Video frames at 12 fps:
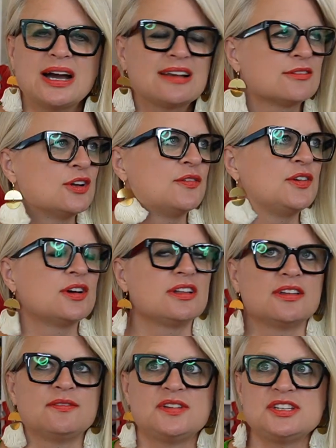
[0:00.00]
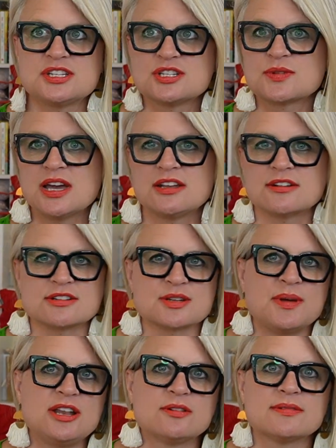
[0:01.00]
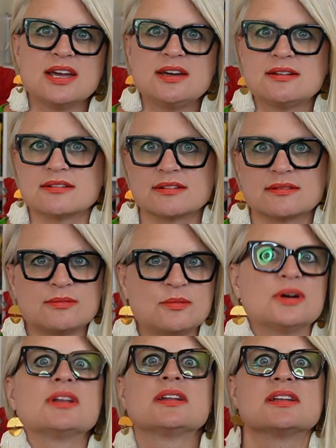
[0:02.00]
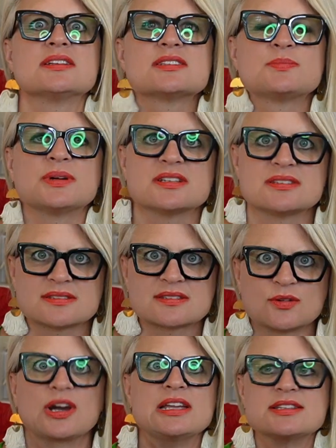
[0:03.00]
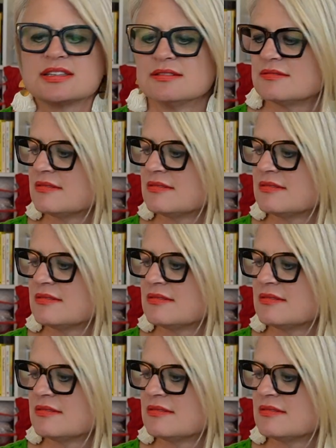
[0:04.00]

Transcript: I don't know if you call it vintage red or tomato red or what it is, but it's great.